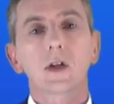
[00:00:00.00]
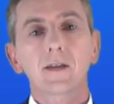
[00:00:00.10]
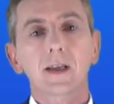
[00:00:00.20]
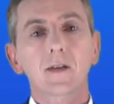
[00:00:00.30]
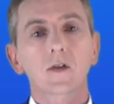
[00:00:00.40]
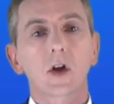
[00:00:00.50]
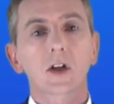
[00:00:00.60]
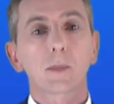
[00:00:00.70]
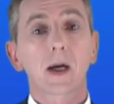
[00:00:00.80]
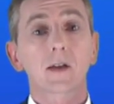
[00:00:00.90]
So let's get
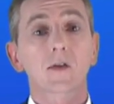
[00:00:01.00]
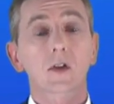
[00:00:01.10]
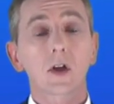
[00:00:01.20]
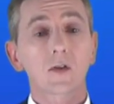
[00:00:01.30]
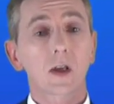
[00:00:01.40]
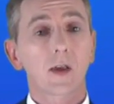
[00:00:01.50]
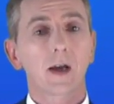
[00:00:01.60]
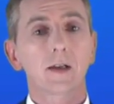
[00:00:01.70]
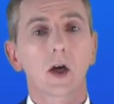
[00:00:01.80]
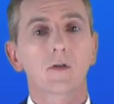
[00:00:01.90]
started by discussing the
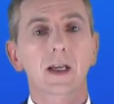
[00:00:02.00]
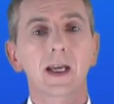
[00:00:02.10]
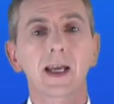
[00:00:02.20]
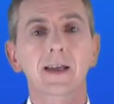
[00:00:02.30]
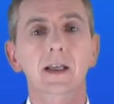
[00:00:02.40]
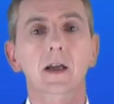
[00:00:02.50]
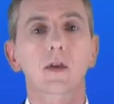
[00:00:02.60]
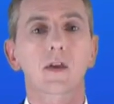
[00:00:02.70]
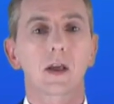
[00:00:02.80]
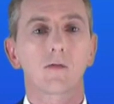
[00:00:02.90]
idea of
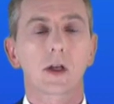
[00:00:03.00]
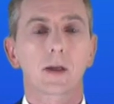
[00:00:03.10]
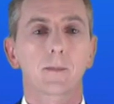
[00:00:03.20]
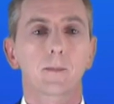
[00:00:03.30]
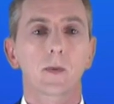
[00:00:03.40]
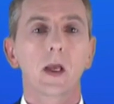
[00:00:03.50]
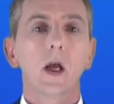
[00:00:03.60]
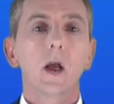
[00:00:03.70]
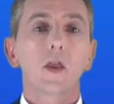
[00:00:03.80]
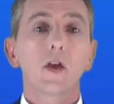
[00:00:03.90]
kinetic theory.
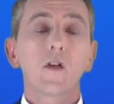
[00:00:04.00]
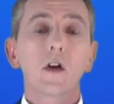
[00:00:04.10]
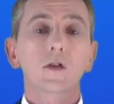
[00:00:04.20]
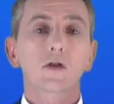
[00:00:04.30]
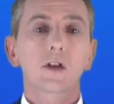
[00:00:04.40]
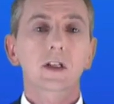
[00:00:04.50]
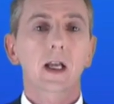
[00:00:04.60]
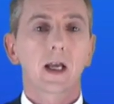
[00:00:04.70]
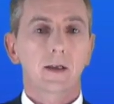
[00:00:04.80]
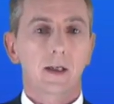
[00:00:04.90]
The first
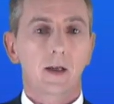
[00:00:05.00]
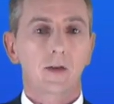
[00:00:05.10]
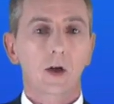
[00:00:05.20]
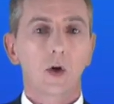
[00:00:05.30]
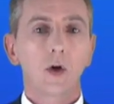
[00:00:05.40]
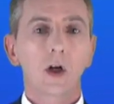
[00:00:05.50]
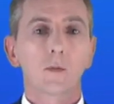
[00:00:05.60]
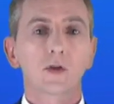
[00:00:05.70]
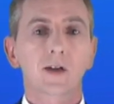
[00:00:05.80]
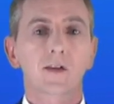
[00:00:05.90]
critical idea is that all
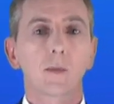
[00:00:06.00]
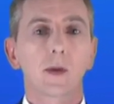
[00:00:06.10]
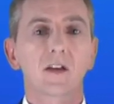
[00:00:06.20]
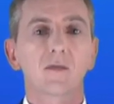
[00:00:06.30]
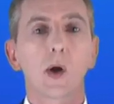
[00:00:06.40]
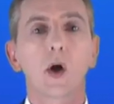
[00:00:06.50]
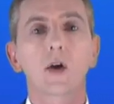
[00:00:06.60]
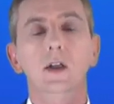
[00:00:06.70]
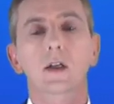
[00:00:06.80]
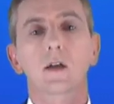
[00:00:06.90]
objects are made of
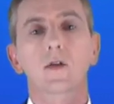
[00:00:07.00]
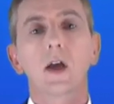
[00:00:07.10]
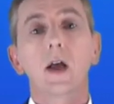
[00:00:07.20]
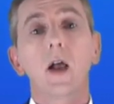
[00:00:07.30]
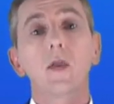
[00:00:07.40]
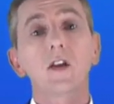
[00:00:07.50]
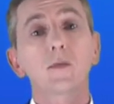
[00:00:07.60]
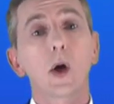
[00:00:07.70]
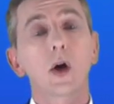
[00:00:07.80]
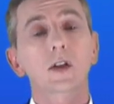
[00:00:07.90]
particles, and
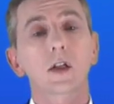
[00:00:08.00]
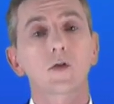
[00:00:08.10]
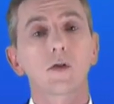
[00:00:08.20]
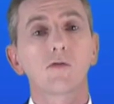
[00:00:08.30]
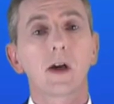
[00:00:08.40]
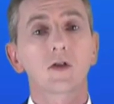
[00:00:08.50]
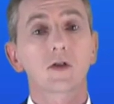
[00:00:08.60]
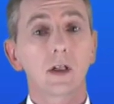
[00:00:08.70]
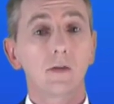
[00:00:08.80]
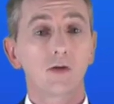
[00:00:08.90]
these particles are
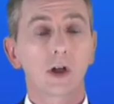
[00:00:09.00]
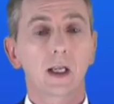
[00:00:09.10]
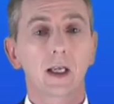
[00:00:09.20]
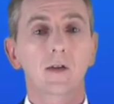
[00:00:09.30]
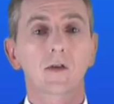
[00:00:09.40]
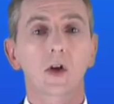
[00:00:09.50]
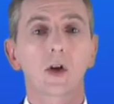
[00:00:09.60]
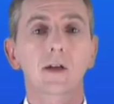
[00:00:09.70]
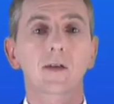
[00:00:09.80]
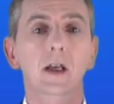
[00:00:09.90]
arranged differently in
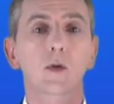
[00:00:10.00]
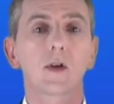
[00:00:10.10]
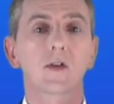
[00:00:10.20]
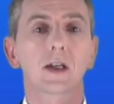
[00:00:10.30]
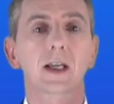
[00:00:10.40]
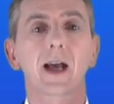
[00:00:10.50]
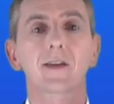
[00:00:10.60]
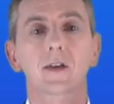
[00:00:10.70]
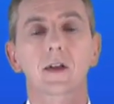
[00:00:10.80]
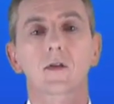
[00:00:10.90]
solids, liquids and
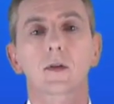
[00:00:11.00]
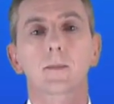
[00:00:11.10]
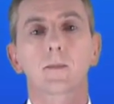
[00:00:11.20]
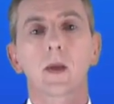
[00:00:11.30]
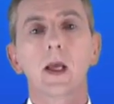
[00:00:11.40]
gases.